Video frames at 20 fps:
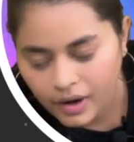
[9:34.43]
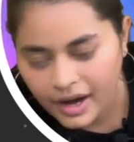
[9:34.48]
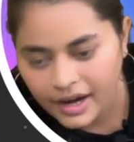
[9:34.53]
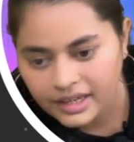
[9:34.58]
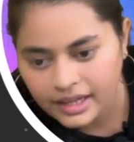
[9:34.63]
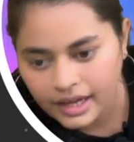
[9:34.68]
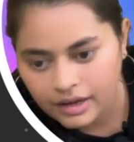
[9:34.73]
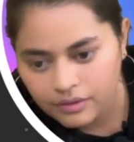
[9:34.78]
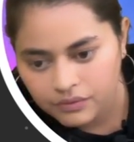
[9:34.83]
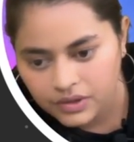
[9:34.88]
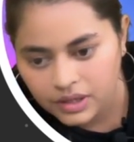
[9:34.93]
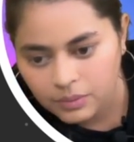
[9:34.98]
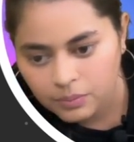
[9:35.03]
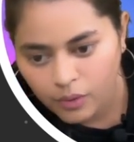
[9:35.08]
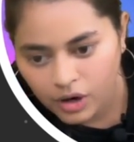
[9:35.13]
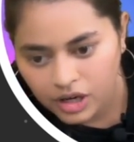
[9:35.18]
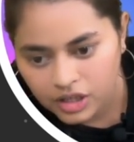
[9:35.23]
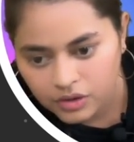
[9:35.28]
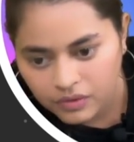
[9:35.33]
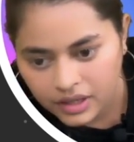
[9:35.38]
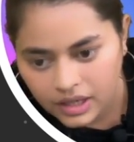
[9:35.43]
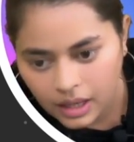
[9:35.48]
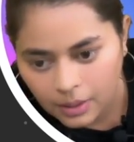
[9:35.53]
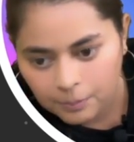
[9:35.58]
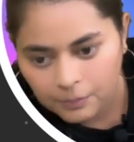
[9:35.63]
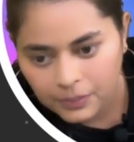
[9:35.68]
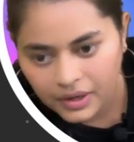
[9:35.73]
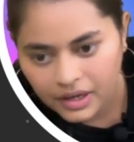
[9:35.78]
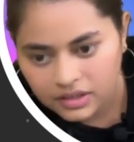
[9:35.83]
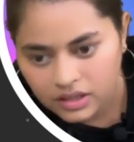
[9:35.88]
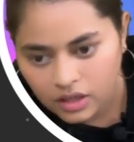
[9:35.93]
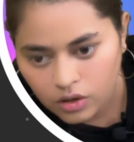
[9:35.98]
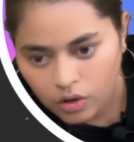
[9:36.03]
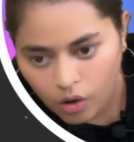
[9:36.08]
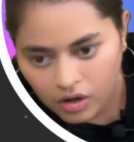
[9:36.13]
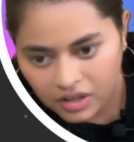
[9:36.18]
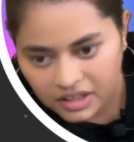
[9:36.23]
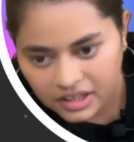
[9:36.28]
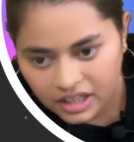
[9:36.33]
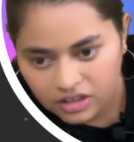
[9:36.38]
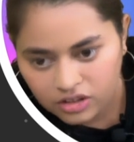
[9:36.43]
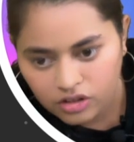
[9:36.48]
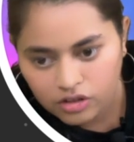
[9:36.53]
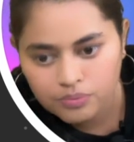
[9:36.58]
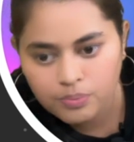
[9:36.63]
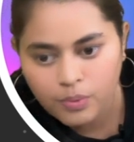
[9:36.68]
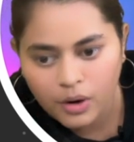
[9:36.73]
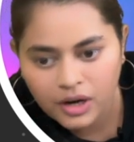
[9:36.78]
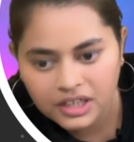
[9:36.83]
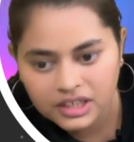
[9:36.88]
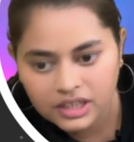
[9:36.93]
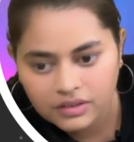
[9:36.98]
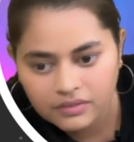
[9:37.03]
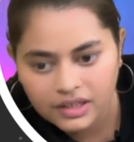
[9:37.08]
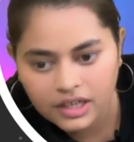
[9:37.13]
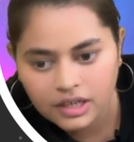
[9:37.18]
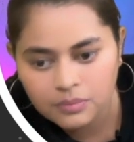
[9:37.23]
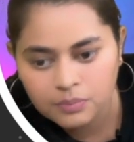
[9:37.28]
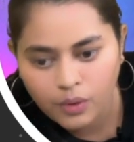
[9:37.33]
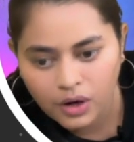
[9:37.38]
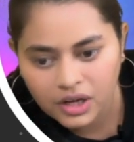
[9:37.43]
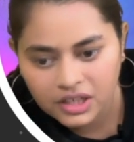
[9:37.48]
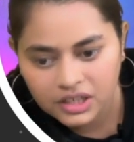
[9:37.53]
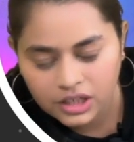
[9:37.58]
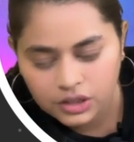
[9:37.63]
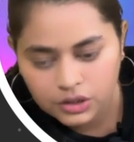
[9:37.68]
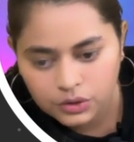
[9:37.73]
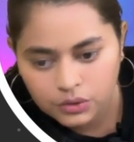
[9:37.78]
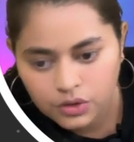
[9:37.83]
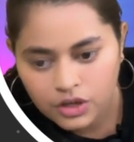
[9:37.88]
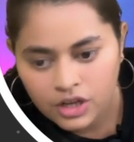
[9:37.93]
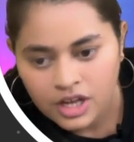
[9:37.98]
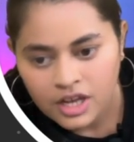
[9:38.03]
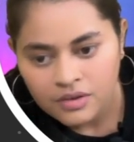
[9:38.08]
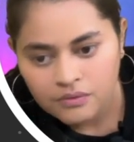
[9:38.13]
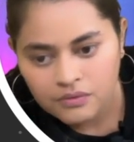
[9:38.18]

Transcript: At every point we compared the content of pointer 1 and pointer 2.